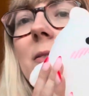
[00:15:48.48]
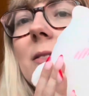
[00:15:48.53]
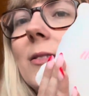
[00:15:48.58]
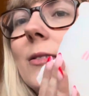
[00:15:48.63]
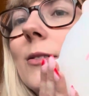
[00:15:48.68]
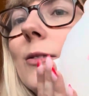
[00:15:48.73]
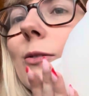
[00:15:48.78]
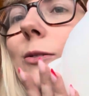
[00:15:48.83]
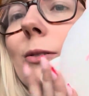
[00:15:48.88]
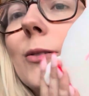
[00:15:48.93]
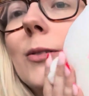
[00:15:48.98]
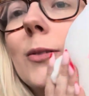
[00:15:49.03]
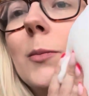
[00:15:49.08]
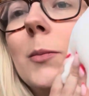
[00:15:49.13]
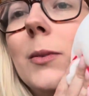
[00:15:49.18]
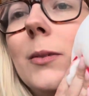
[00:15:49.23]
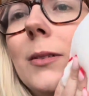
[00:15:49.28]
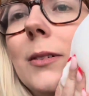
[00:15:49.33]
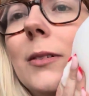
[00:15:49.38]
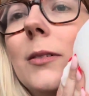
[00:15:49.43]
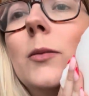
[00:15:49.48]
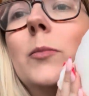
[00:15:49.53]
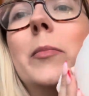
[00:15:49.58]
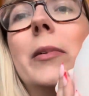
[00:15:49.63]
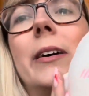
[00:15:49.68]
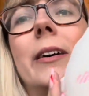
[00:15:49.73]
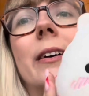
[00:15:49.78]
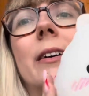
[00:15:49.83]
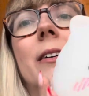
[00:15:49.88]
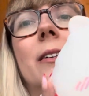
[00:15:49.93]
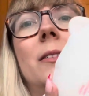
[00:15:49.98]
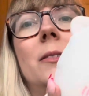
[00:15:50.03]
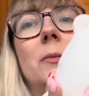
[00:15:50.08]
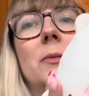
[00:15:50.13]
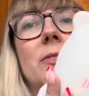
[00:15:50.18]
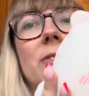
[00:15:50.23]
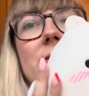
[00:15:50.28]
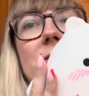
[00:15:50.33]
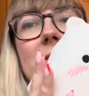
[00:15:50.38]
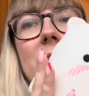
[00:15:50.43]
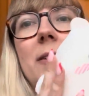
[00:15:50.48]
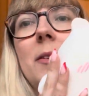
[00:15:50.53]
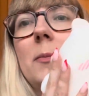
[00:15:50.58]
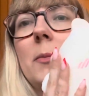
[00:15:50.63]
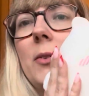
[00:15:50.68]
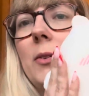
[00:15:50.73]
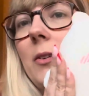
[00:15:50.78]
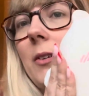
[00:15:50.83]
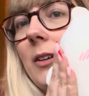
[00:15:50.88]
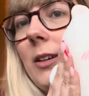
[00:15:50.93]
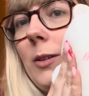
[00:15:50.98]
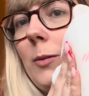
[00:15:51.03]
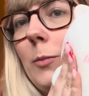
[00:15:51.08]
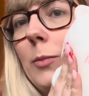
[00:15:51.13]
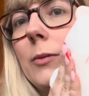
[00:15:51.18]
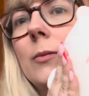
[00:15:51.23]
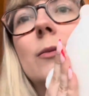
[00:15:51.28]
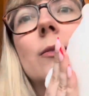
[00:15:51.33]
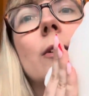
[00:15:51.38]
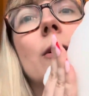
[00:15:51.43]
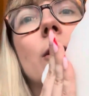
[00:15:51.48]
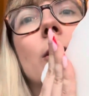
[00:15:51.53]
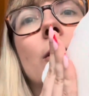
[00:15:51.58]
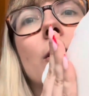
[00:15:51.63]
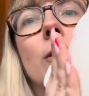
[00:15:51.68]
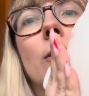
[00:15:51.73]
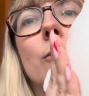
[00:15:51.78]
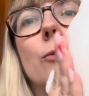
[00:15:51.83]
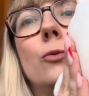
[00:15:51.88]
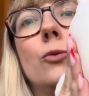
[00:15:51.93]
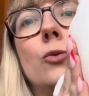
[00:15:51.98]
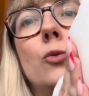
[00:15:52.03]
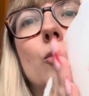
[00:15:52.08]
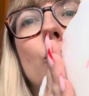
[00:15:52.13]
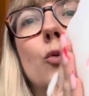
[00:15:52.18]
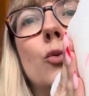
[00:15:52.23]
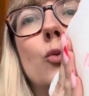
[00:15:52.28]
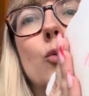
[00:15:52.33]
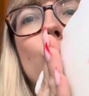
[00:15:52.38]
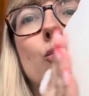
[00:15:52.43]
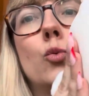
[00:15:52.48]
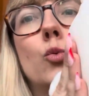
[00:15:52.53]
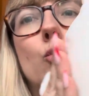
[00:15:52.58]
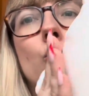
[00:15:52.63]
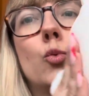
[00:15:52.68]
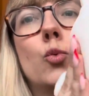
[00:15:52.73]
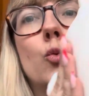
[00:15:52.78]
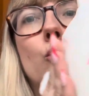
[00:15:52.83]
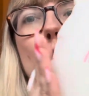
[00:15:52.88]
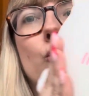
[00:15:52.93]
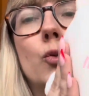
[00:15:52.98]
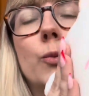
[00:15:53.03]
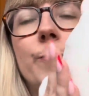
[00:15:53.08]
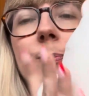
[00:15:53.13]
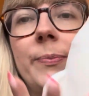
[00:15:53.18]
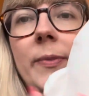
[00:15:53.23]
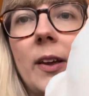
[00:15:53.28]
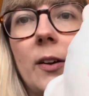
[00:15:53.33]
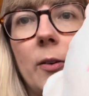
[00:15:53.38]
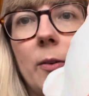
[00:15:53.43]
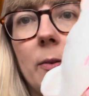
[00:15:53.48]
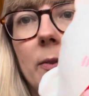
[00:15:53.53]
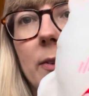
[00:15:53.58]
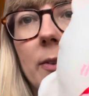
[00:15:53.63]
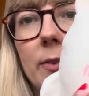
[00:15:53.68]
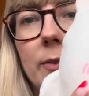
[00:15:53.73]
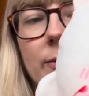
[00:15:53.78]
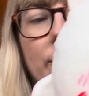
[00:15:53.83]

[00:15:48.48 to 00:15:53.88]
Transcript: this adorable little bear, which I think I'm going to keep. Squish, squish, squish, squish. I got this